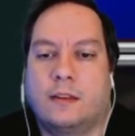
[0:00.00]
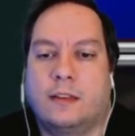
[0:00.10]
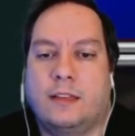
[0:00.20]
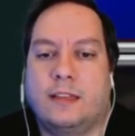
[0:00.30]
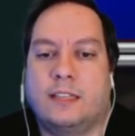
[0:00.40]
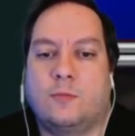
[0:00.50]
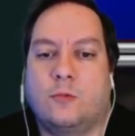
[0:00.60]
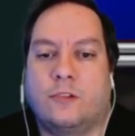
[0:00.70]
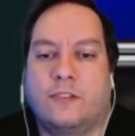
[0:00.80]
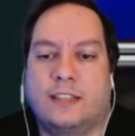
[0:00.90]
he is
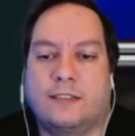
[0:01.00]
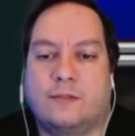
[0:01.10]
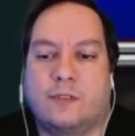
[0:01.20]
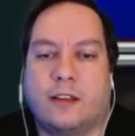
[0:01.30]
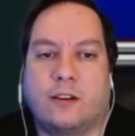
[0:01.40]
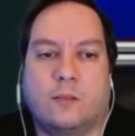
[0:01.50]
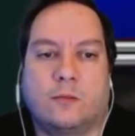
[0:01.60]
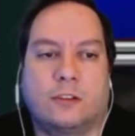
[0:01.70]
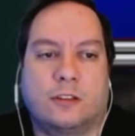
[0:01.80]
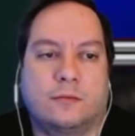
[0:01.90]
more evasive without
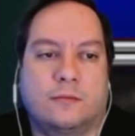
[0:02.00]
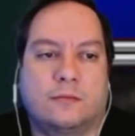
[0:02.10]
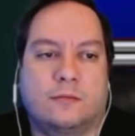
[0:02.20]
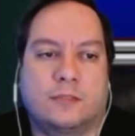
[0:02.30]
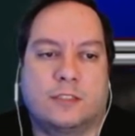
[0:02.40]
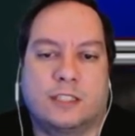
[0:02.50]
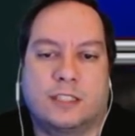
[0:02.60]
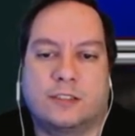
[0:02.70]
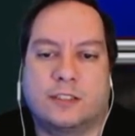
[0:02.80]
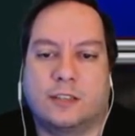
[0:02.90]
armor on. It's
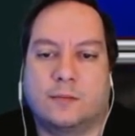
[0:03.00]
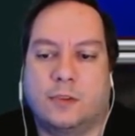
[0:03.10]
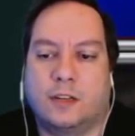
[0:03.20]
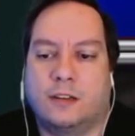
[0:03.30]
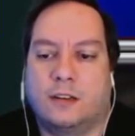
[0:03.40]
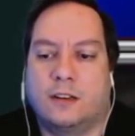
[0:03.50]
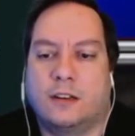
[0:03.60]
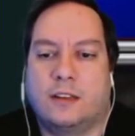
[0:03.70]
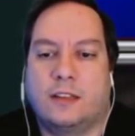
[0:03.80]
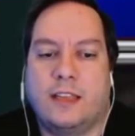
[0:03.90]
interesting, but
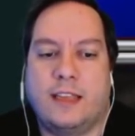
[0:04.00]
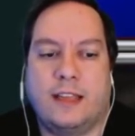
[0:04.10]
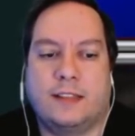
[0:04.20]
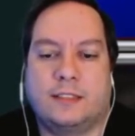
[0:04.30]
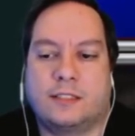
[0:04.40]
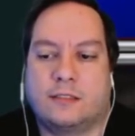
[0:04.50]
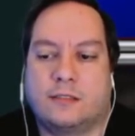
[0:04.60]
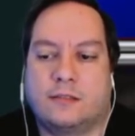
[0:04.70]
he gains...